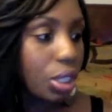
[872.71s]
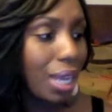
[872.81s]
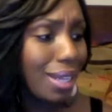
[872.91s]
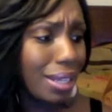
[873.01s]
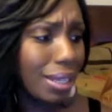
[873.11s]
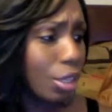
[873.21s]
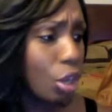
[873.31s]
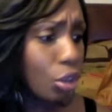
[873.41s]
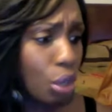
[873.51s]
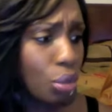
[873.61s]
And
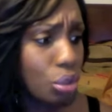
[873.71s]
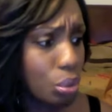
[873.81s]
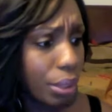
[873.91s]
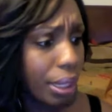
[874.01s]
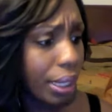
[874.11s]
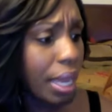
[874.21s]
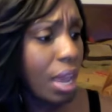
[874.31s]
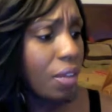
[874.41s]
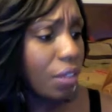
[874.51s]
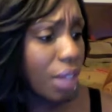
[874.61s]
those three
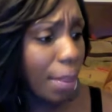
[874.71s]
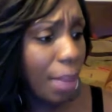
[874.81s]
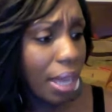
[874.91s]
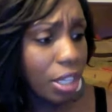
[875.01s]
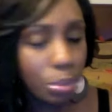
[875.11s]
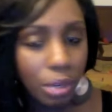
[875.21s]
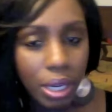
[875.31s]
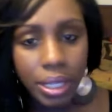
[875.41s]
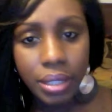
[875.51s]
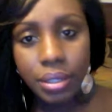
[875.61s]
for that package
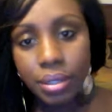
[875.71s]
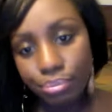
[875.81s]
price,